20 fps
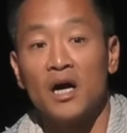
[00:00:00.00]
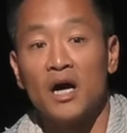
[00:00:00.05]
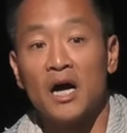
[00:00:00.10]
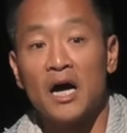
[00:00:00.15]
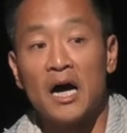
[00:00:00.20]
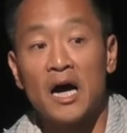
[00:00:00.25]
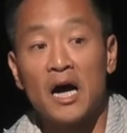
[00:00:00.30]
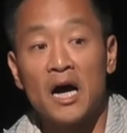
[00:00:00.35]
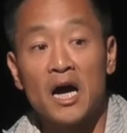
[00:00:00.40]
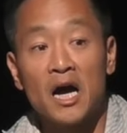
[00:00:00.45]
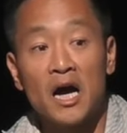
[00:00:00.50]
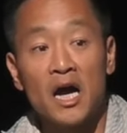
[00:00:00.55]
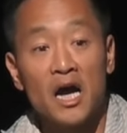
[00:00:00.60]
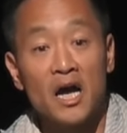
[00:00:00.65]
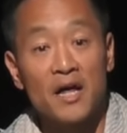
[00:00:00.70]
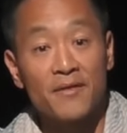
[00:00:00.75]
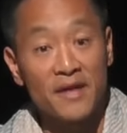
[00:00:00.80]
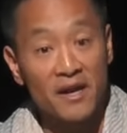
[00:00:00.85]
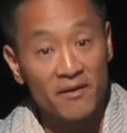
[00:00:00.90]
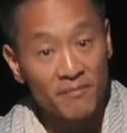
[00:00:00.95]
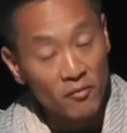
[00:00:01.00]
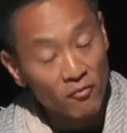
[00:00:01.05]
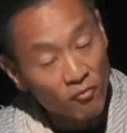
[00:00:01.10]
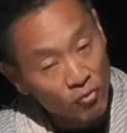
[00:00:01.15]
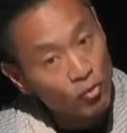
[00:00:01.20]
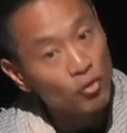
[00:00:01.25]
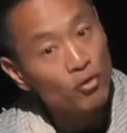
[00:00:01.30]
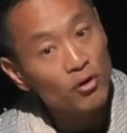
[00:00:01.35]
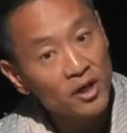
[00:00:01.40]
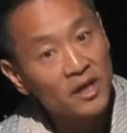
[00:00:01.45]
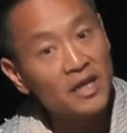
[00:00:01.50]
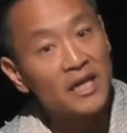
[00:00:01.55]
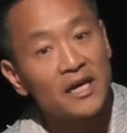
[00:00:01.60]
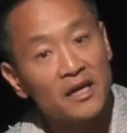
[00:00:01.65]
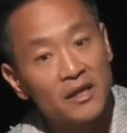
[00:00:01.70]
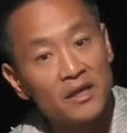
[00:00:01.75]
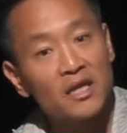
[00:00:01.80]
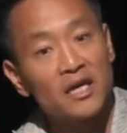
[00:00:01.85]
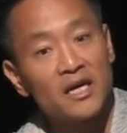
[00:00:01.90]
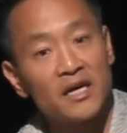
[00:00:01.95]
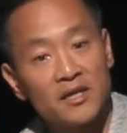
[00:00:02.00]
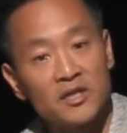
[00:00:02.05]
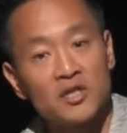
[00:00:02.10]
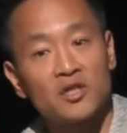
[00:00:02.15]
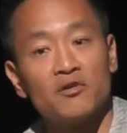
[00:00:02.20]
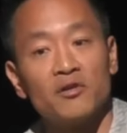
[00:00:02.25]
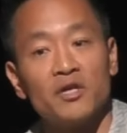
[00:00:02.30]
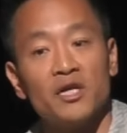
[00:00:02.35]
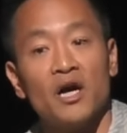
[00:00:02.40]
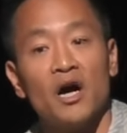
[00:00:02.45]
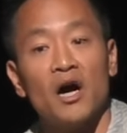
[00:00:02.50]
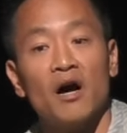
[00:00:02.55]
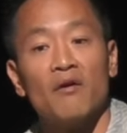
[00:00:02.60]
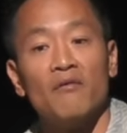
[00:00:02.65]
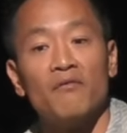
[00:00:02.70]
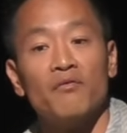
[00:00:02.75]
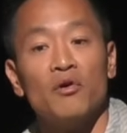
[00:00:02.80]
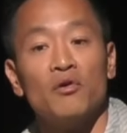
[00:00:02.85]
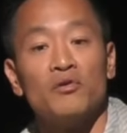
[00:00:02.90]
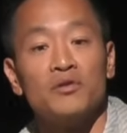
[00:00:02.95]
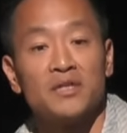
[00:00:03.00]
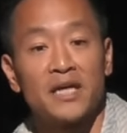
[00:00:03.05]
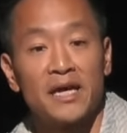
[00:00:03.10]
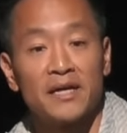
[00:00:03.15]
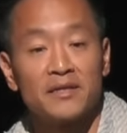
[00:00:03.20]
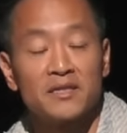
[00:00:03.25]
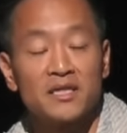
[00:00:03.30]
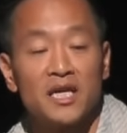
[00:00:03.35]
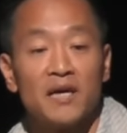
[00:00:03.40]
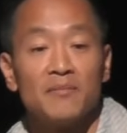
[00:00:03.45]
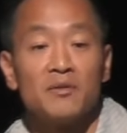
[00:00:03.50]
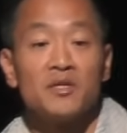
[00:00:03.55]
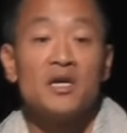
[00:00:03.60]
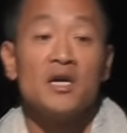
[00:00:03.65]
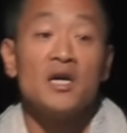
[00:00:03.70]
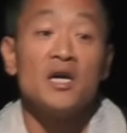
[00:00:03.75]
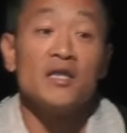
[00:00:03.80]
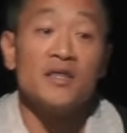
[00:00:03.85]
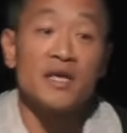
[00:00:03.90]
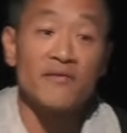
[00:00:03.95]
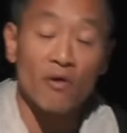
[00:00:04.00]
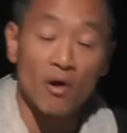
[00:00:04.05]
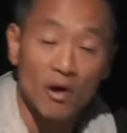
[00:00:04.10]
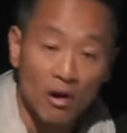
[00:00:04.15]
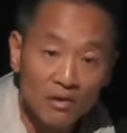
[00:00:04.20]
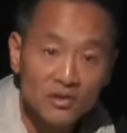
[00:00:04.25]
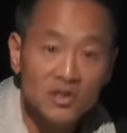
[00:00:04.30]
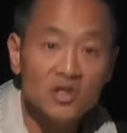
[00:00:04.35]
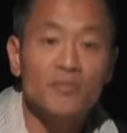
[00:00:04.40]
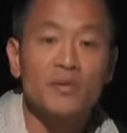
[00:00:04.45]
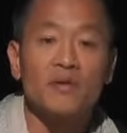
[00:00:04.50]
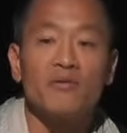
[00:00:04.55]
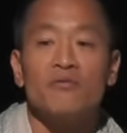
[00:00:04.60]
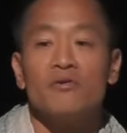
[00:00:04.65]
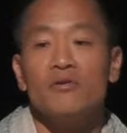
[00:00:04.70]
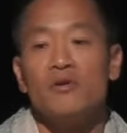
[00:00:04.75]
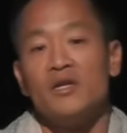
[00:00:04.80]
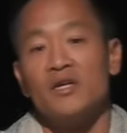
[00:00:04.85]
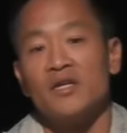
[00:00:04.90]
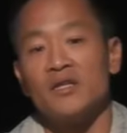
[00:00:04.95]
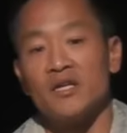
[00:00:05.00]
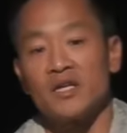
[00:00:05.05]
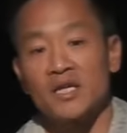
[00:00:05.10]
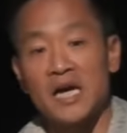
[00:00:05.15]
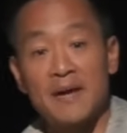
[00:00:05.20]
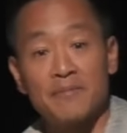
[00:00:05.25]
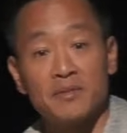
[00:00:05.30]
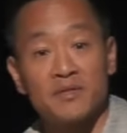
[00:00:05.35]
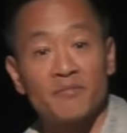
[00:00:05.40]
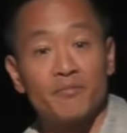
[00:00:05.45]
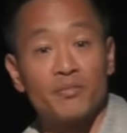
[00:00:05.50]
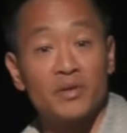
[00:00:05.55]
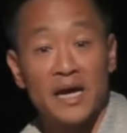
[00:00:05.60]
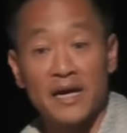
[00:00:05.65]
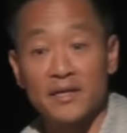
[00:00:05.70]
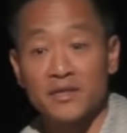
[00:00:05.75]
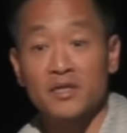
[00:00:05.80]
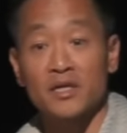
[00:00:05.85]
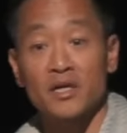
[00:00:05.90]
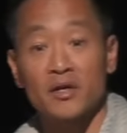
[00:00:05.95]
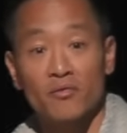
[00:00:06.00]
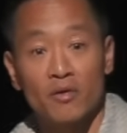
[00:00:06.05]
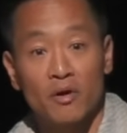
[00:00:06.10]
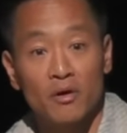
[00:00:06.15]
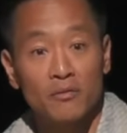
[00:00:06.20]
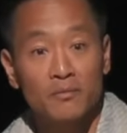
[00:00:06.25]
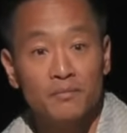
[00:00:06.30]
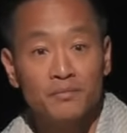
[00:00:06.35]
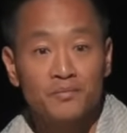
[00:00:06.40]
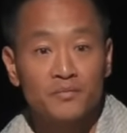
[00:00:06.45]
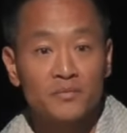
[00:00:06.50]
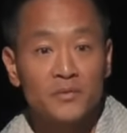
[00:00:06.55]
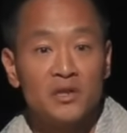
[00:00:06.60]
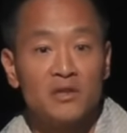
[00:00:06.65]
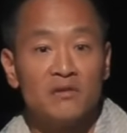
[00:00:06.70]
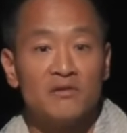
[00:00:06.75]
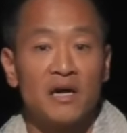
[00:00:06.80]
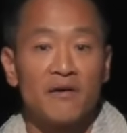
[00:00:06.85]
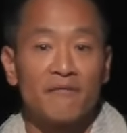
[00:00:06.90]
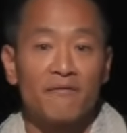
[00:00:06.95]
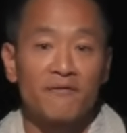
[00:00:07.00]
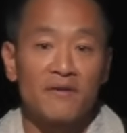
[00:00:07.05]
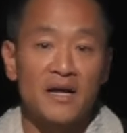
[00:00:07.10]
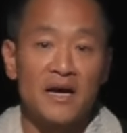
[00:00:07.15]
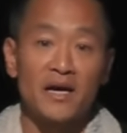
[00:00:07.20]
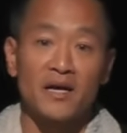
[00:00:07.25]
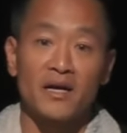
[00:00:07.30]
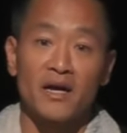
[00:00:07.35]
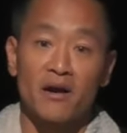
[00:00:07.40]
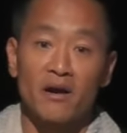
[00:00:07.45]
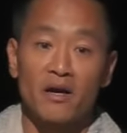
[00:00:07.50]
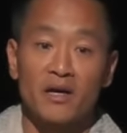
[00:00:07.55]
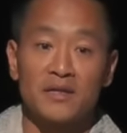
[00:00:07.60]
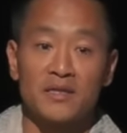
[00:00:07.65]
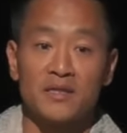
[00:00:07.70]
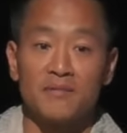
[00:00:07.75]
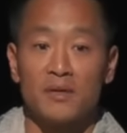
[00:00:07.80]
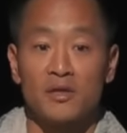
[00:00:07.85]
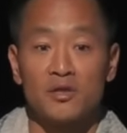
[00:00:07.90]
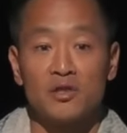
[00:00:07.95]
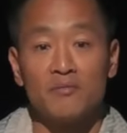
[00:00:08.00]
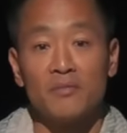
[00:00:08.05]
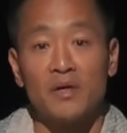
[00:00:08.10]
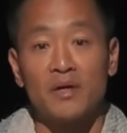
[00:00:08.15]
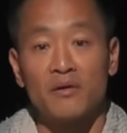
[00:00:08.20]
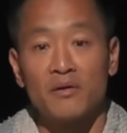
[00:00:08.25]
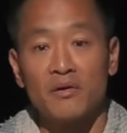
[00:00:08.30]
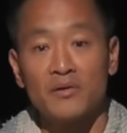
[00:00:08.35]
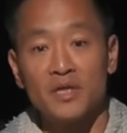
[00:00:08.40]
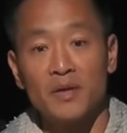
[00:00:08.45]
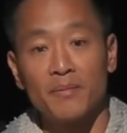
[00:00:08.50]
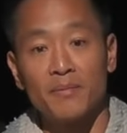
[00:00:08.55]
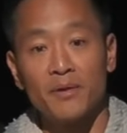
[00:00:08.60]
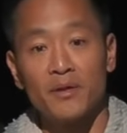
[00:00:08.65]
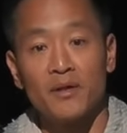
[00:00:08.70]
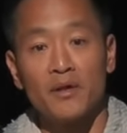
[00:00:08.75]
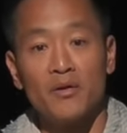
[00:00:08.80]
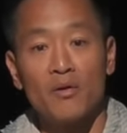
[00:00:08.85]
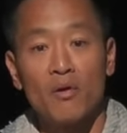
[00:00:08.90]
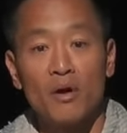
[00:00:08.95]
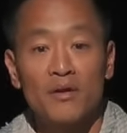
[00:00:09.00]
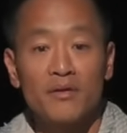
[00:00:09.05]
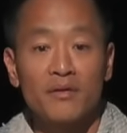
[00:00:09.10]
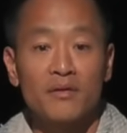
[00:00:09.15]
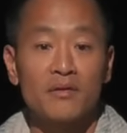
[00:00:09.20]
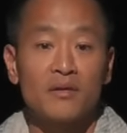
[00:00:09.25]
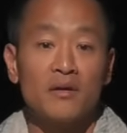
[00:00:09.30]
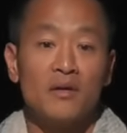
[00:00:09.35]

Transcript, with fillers: uh, that have been rooted in the history of those landscapes. They've also been rooted in the types of plants that grow. You got fly agaric as a mushroom that grows up in the north